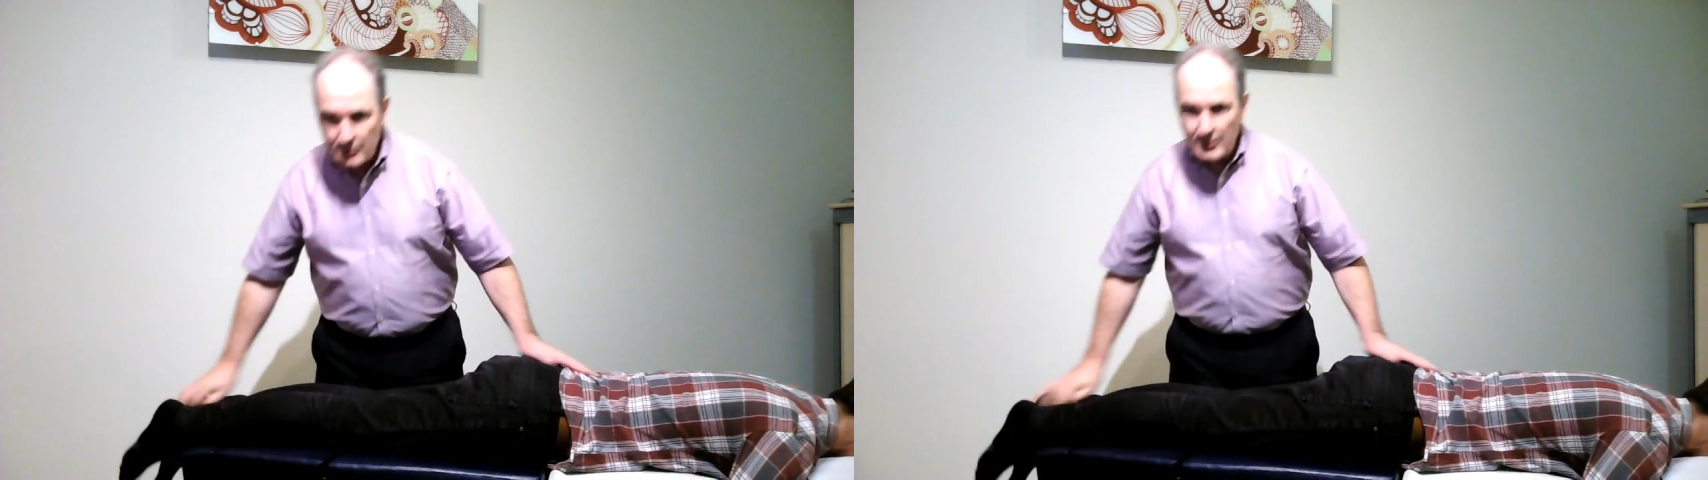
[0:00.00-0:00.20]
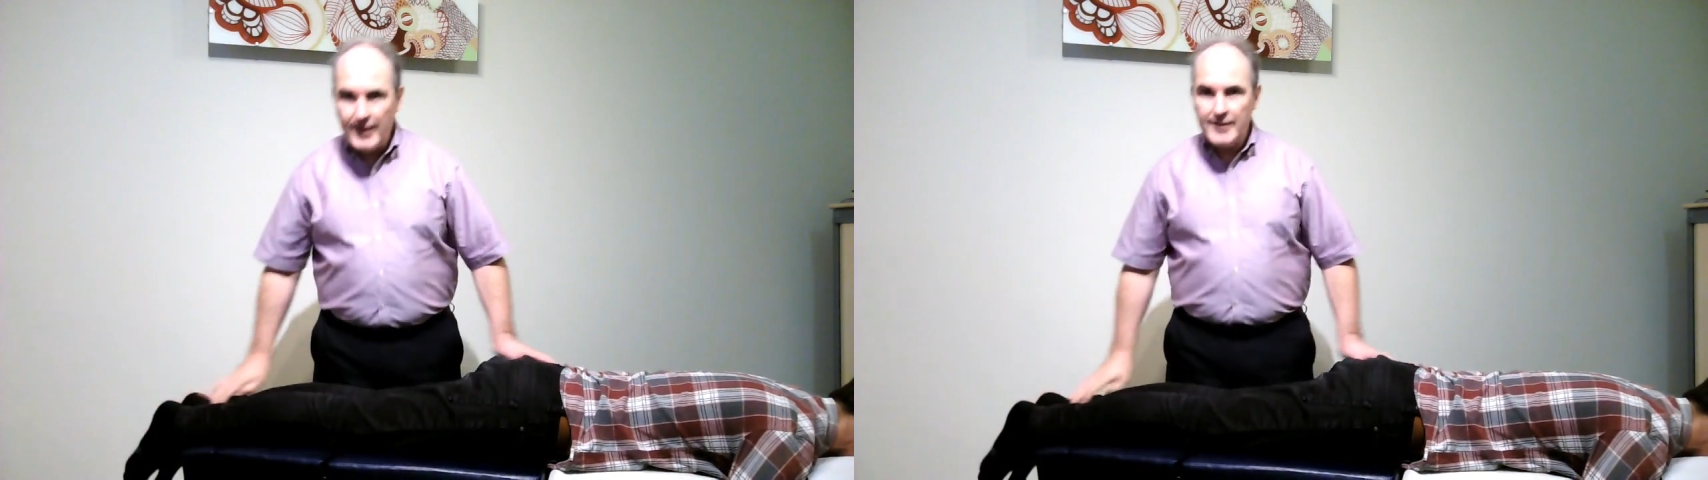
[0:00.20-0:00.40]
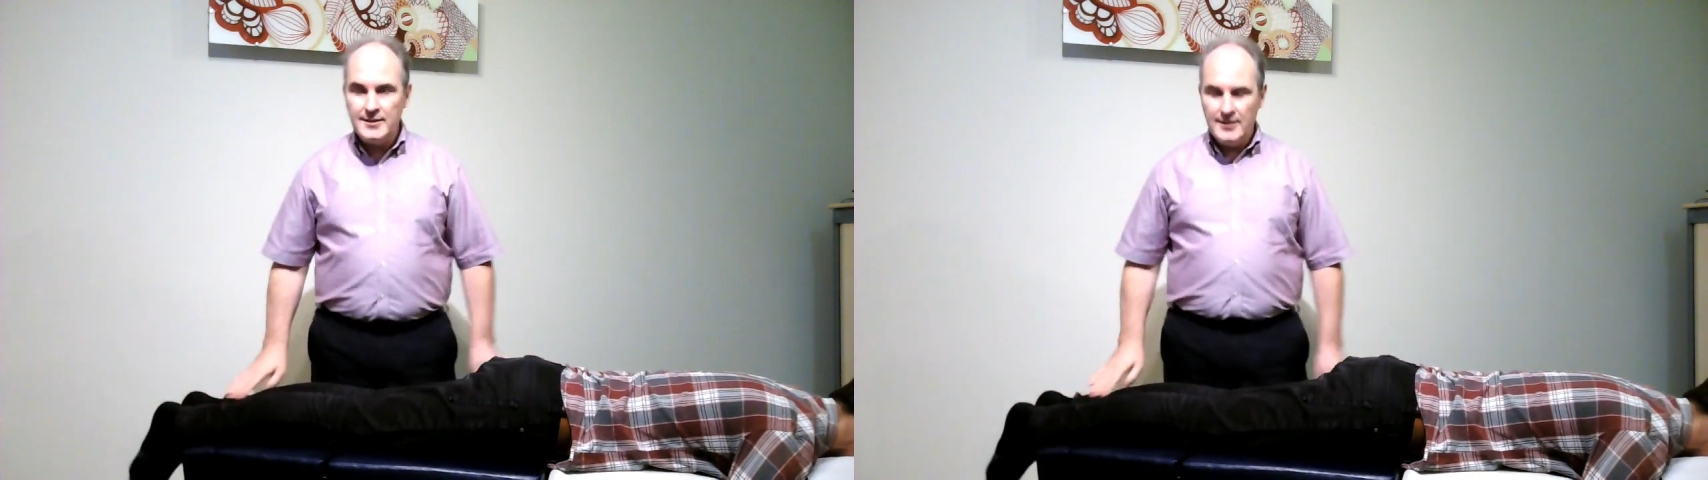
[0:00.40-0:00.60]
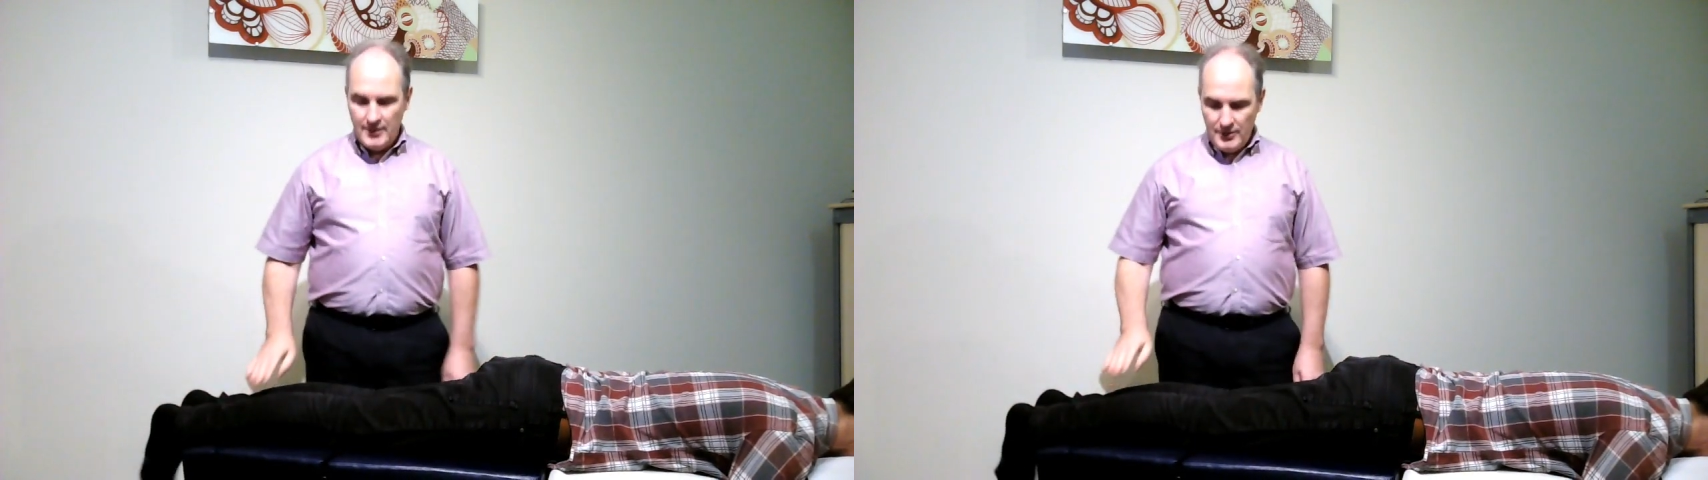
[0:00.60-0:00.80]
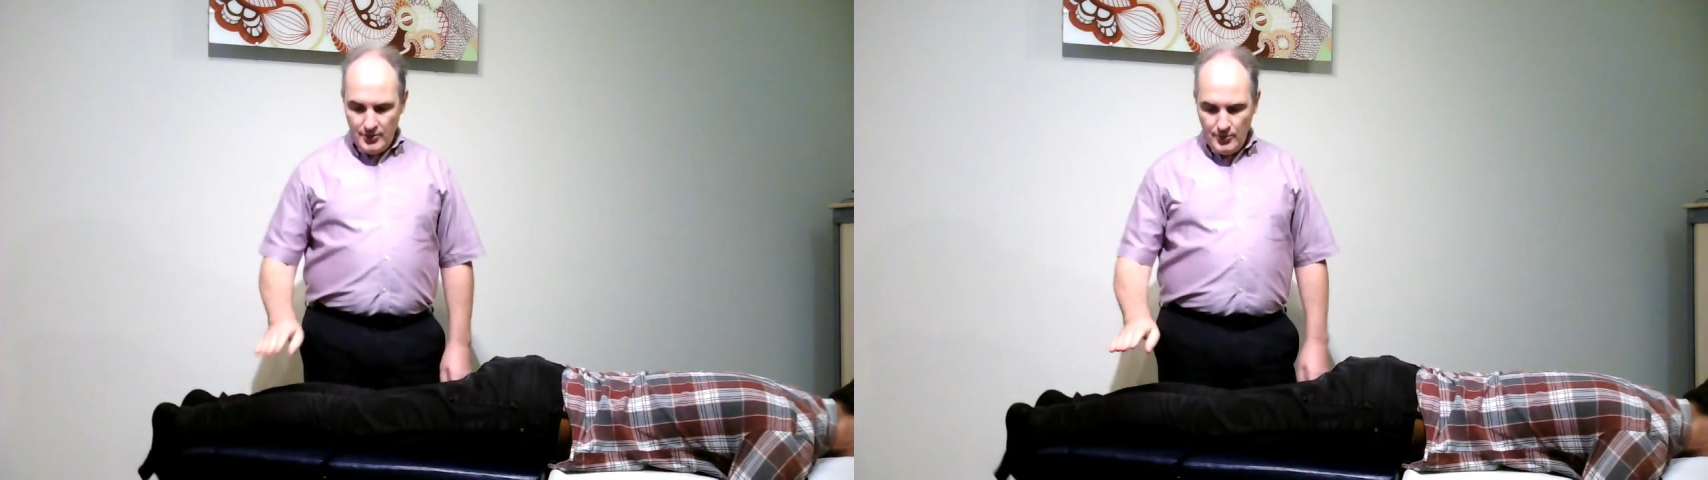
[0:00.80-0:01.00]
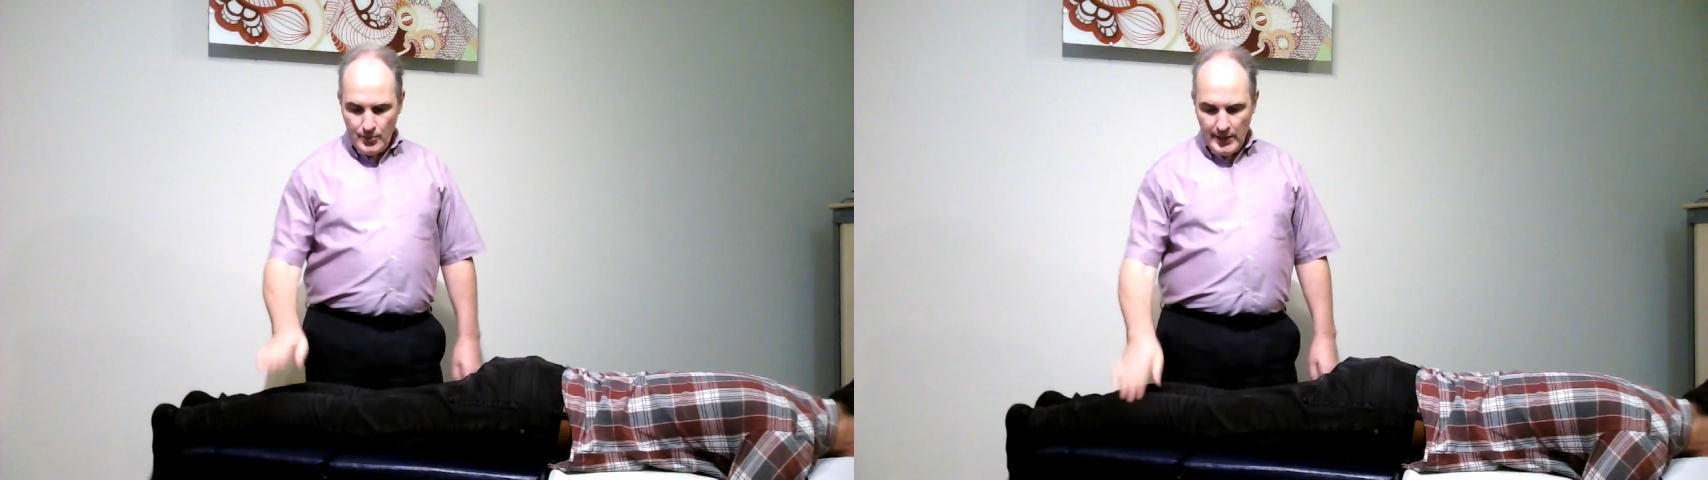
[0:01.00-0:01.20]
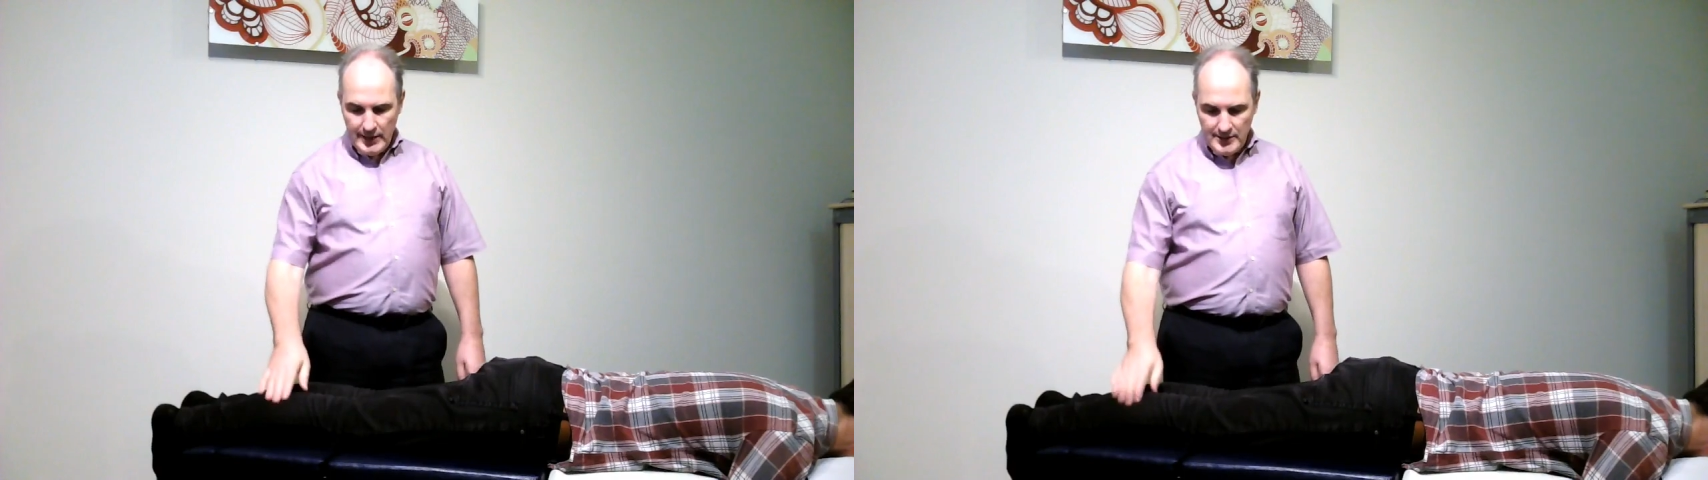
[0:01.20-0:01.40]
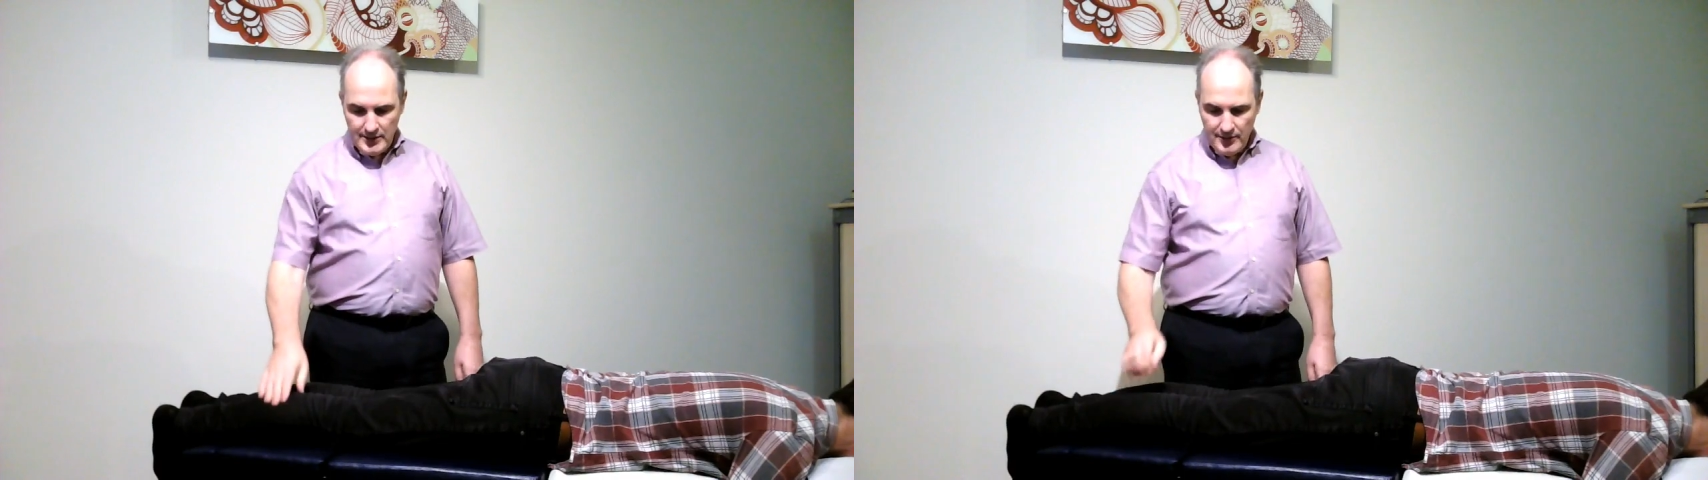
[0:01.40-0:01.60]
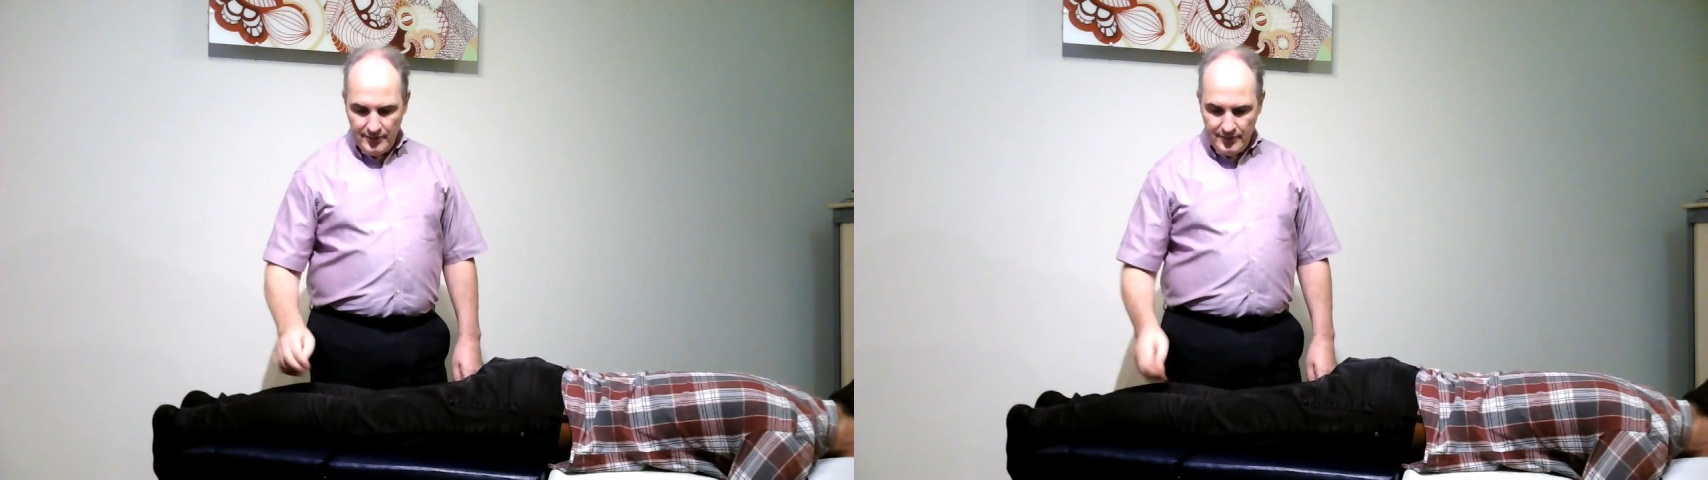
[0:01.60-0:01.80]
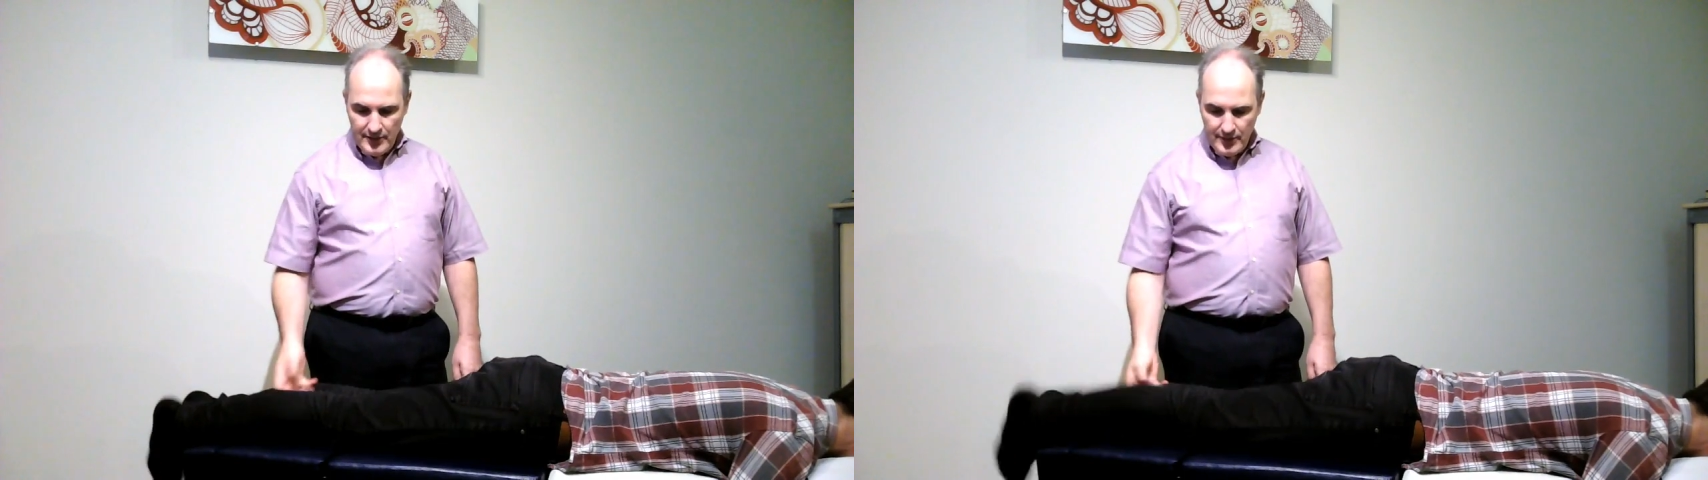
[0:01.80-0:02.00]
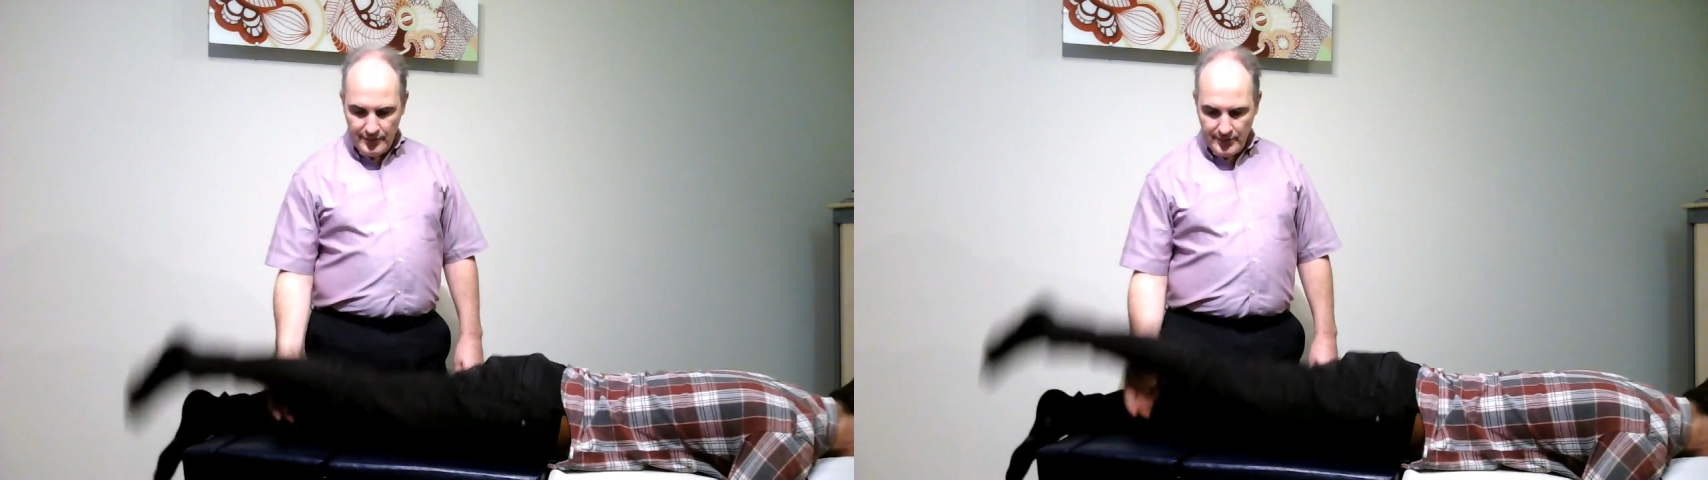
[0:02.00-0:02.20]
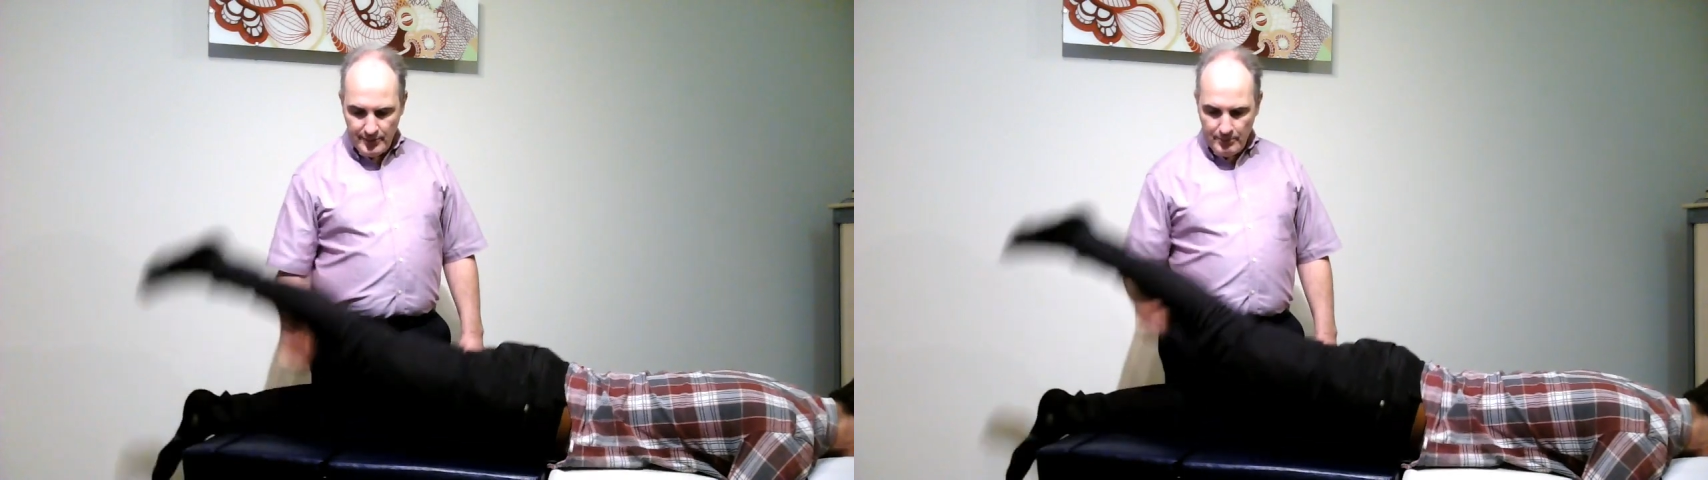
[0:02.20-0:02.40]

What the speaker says: that. You wait and you feel for the